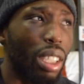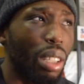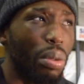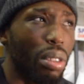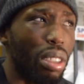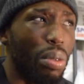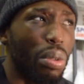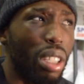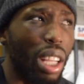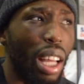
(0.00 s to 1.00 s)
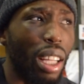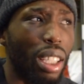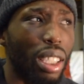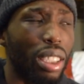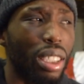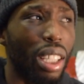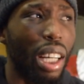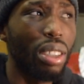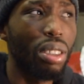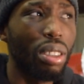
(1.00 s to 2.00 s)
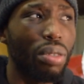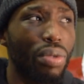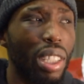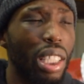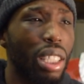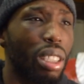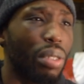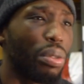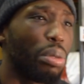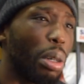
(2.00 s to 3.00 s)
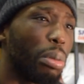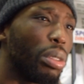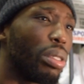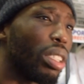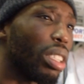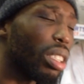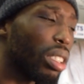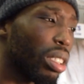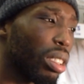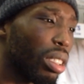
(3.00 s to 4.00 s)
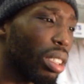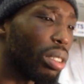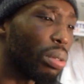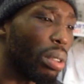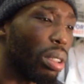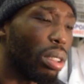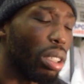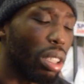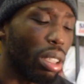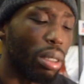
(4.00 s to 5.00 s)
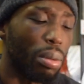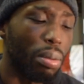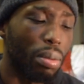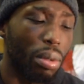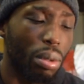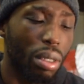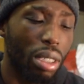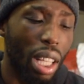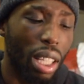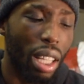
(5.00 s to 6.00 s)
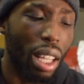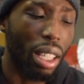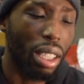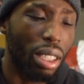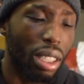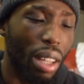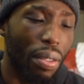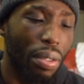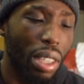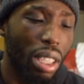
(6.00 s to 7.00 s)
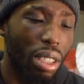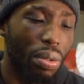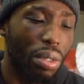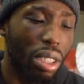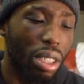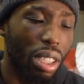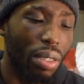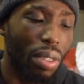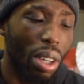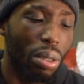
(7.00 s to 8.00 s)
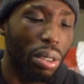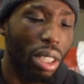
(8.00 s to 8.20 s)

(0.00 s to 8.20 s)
own. It was like, I used to release it through my music as well. It was just that, like, that feeling of just, if I was,